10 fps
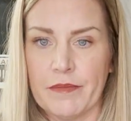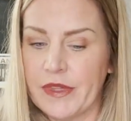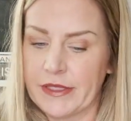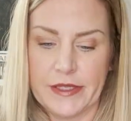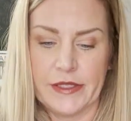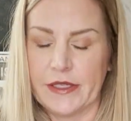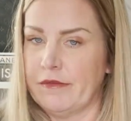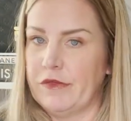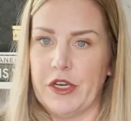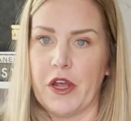This
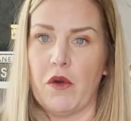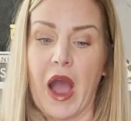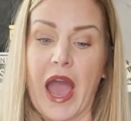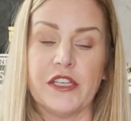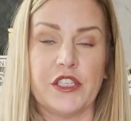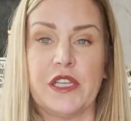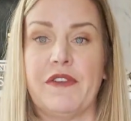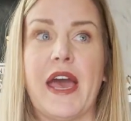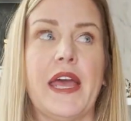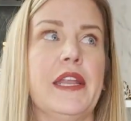isn't, I just have
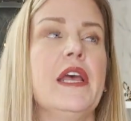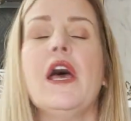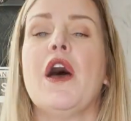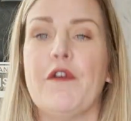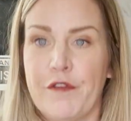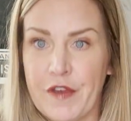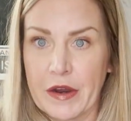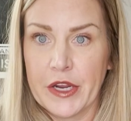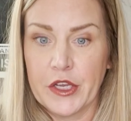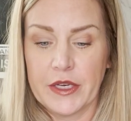had
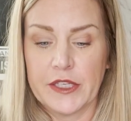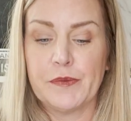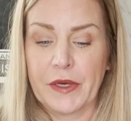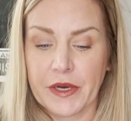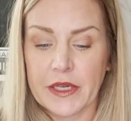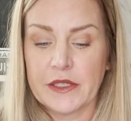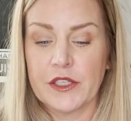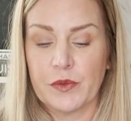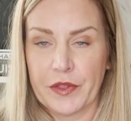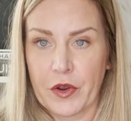very good
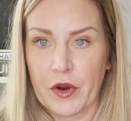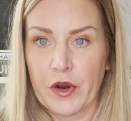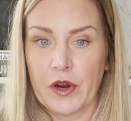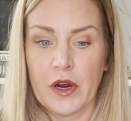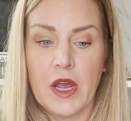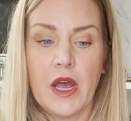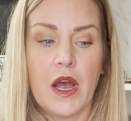experiences with her.